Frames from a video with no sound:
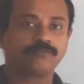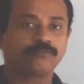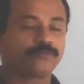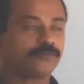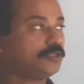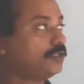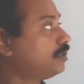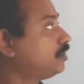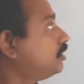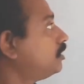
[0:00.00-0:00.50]

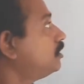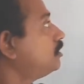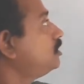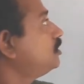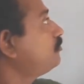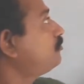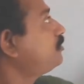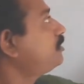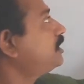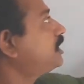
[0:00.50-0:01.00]
the
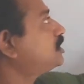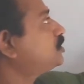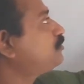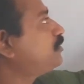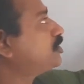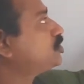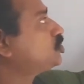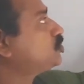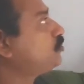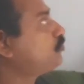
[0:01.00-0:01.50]
different
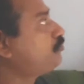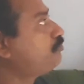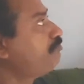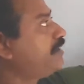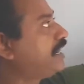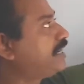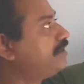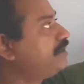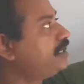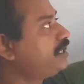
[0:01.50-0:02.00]
aspects of
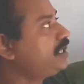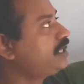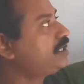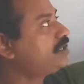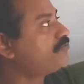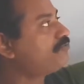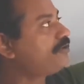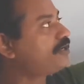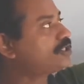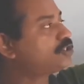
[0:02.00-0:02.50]

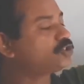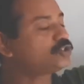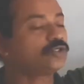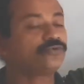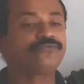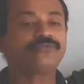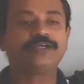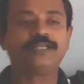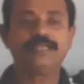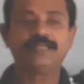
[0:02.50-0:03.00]
magnetic effects
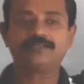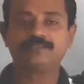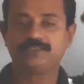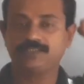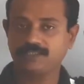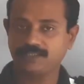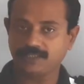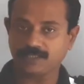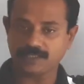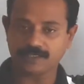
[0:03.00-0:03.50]
of
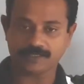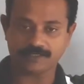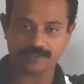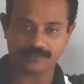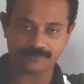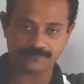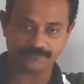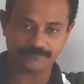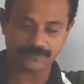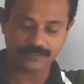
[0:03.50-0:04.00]
electric current.